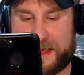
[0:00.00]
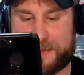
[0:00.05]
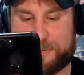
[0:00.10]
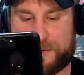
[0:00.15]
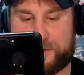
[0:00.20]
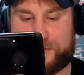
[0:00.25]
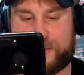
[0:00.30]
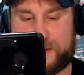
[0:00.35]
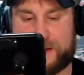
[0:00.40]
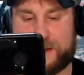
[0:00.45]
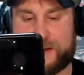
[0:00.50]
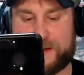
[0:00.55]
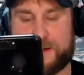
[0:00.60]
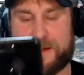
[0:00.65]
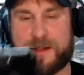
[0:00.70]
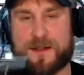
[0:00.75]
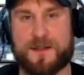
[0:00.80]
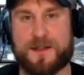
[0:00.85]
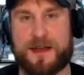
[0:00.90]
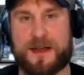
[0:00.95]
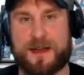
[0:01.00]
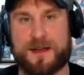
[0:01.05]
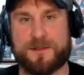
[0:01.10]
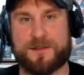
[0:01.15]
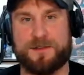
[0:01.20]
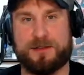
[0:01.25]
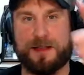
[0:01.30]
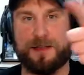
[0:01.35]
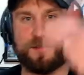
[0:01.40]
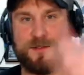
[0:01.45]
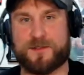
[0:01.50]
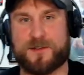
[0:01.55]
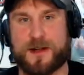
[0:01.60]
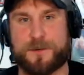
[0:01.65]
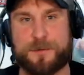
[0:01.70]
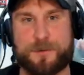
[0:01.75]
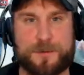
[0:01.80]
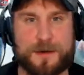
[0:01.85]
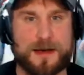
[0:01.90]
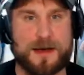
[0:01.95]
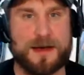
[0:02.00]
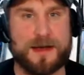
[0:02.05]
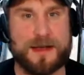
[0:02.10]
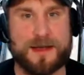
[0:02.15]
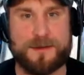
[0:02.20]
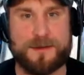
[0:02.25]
Michelle all in the house. Thanks for dropping by.